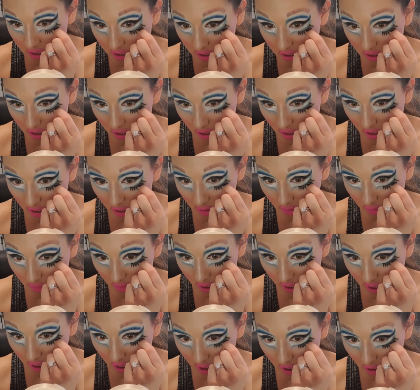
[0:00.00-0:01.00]
So
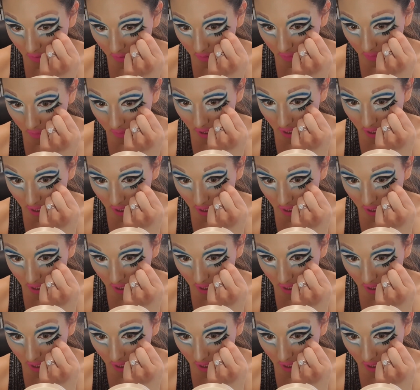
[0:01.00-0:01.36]
we're going to go from about